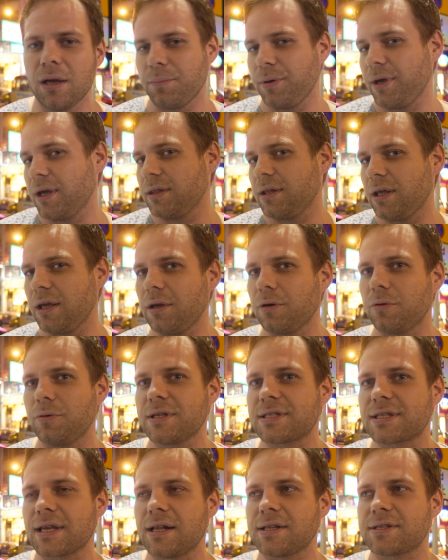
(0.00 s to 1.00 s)
P N D we
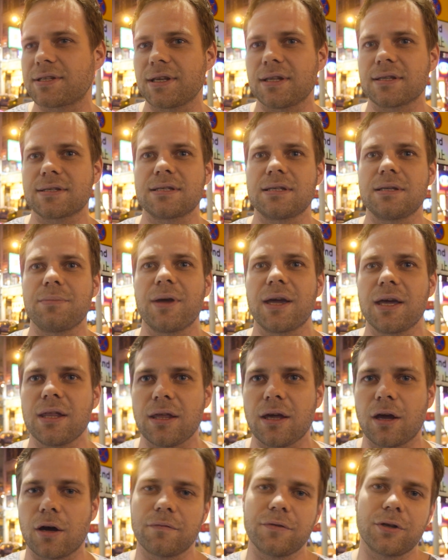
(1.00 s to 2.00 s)
sell since the
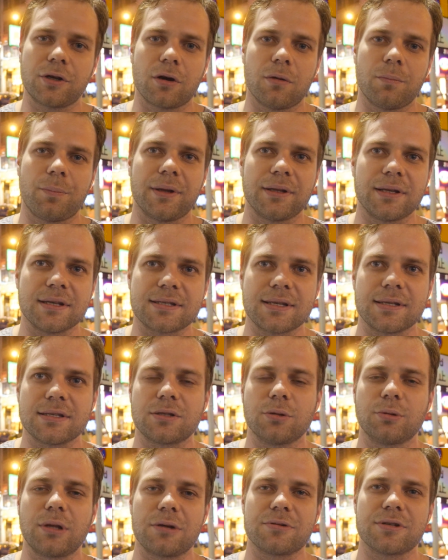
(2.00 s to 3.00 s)
beginning of the company, since
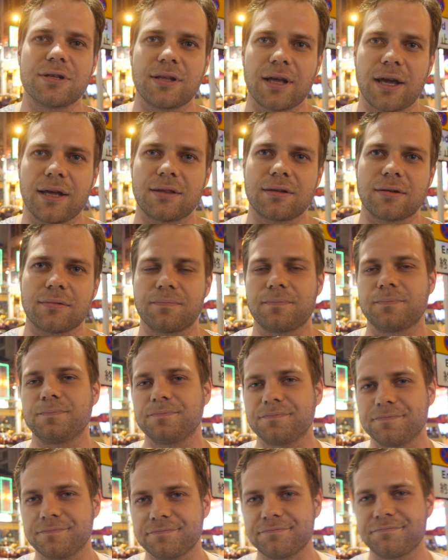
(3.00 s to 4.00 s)
two thousand eight.
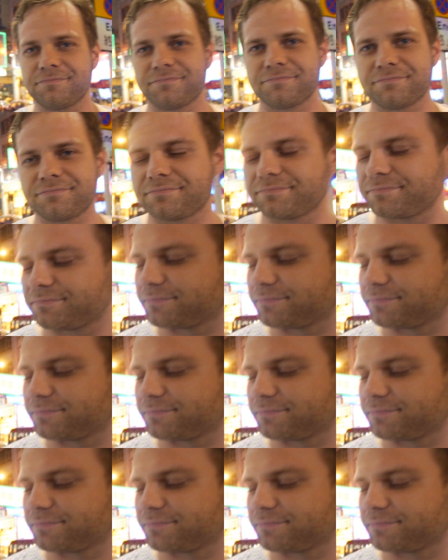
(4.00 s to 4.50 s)
All right.